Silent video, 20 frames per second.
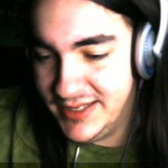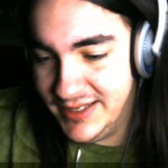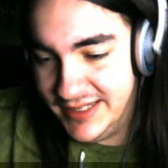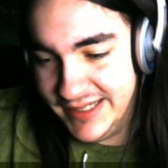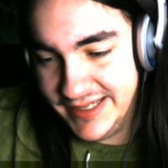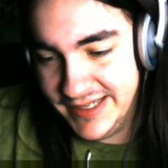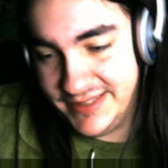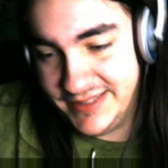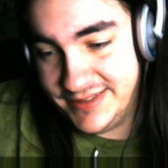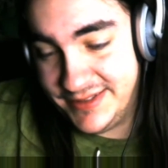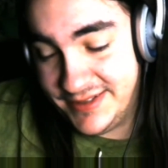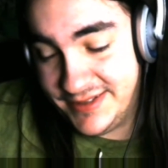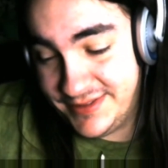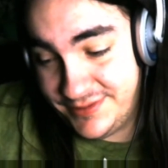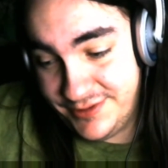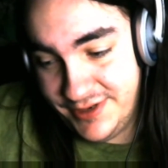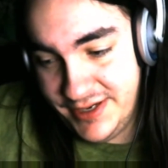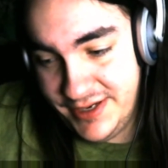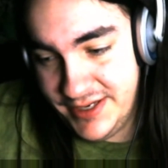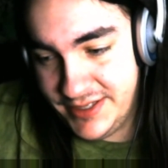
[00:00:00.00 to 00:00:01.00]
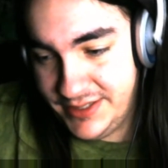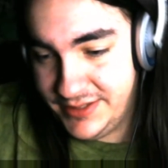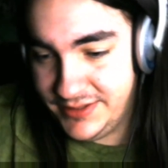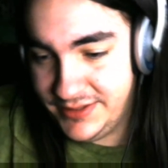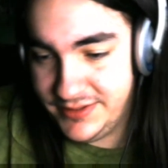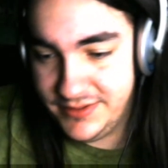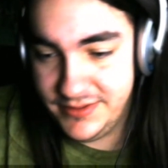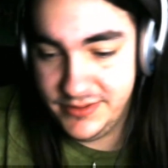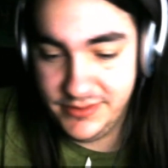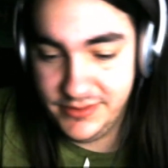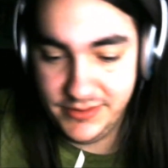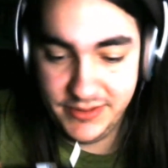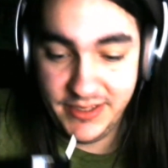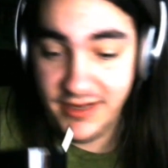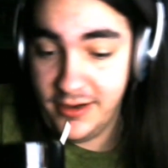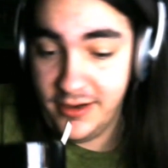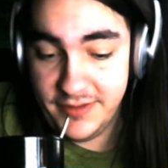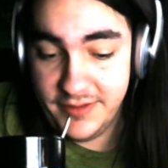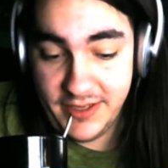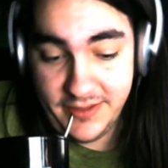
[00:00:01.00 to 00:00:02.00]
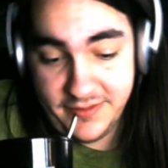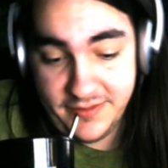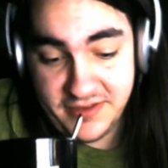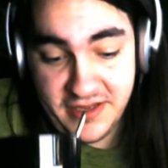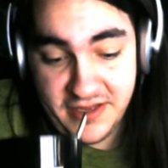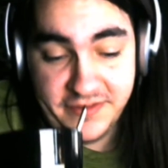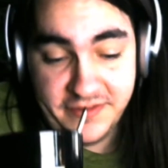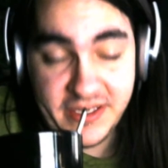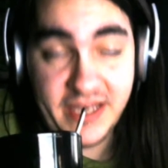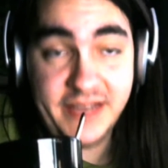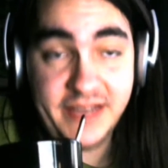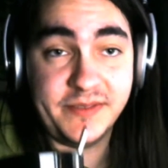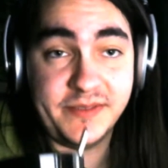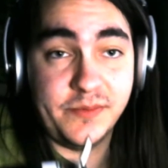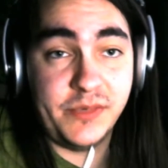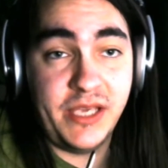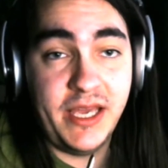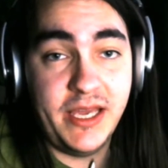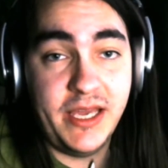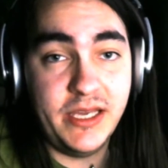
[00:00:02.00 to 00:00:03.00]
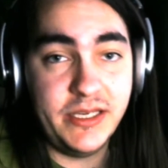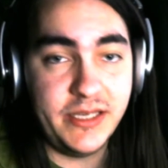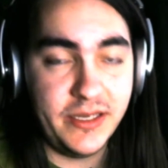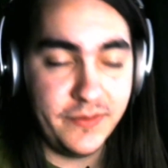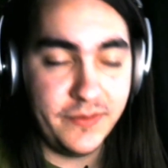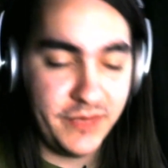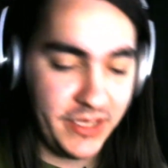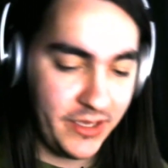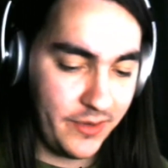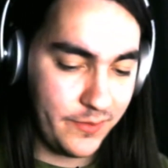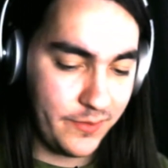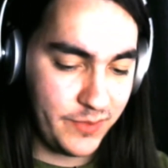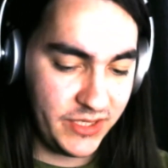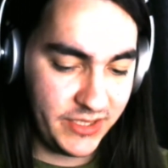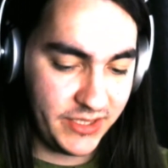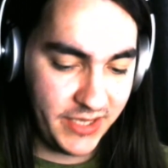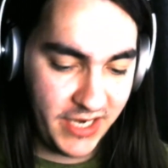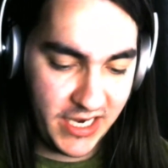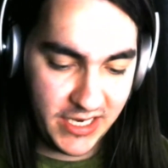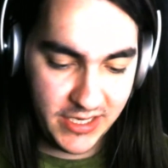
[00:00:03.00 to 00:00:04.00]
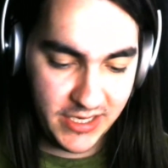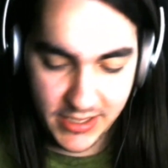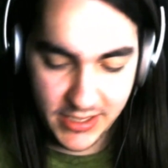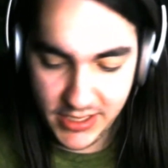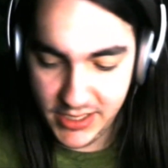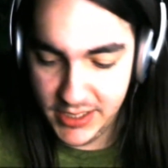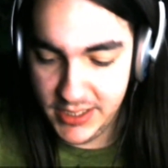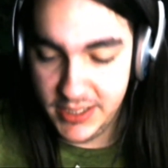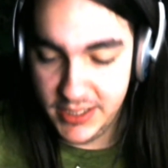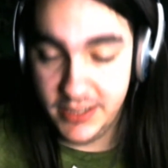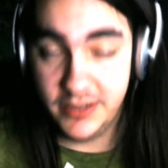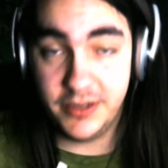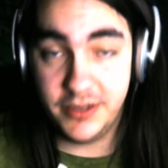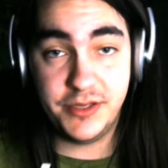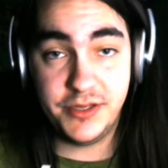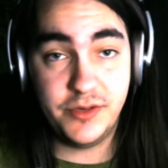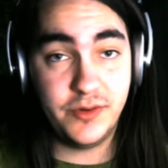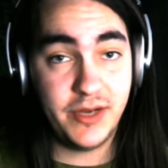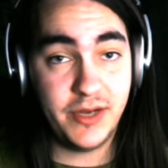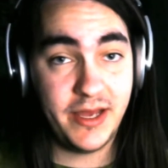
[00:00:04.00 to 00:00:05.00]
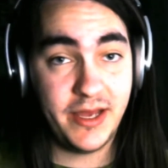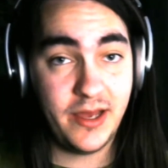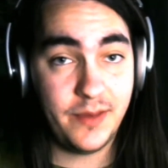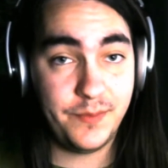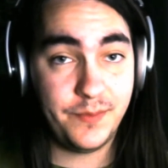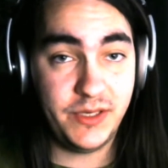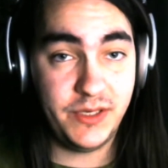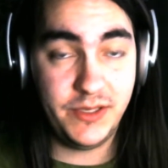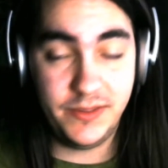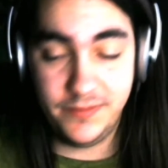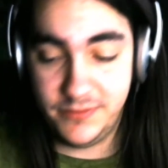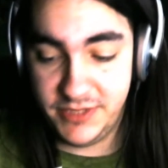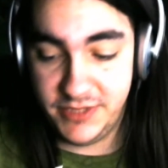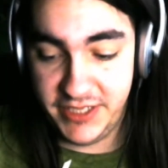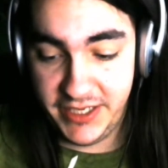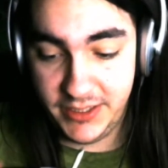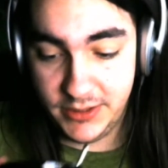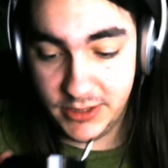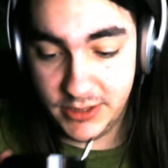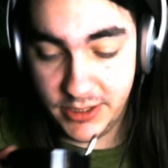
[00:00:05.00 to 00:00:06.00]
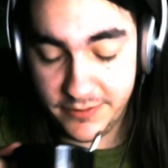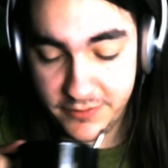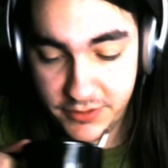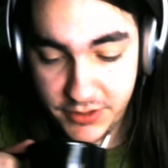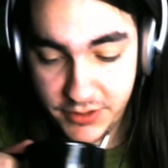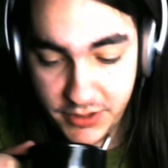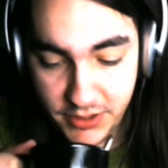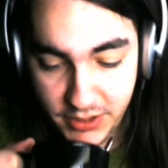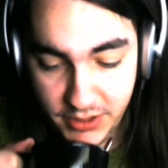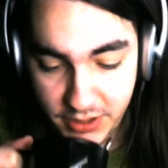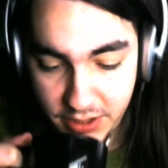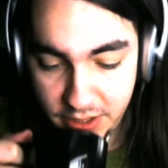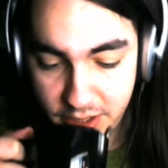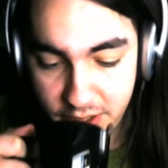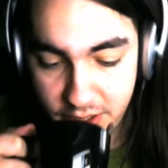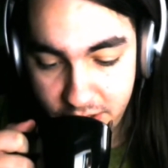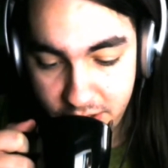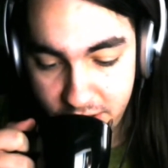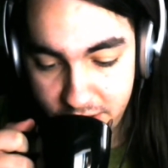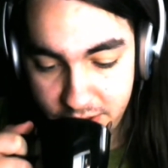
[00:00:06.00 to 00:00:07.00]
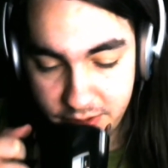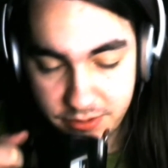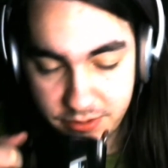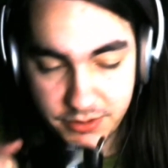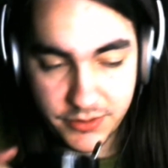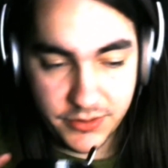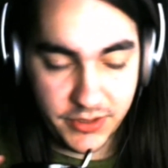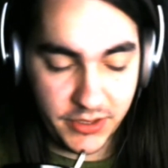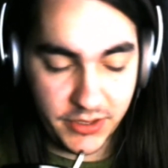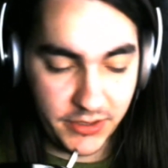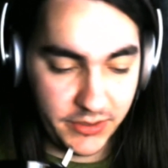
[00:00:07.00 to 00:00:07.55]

I, I, tried. Now I've had some cake, I'm a happy Dane. Are you a happy Dane lover? You're not a